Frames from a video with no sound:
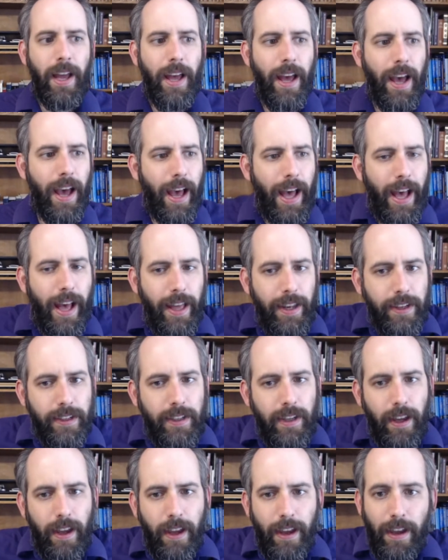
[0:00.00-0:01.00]
And
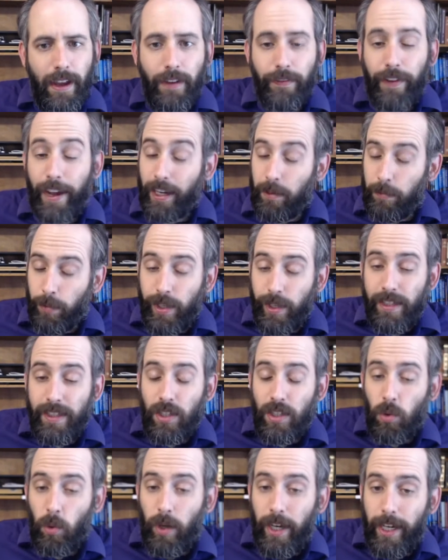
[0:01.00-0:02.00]
if I can put it
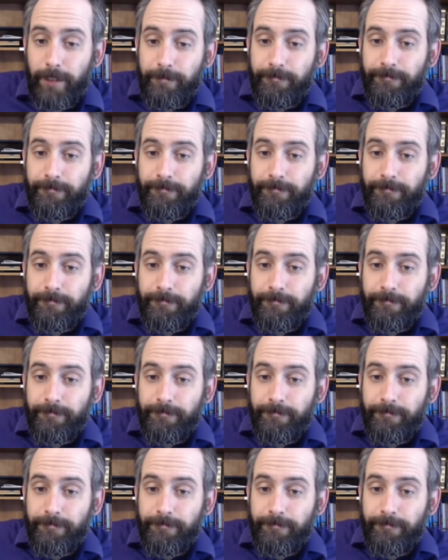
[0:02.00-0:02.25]
this way,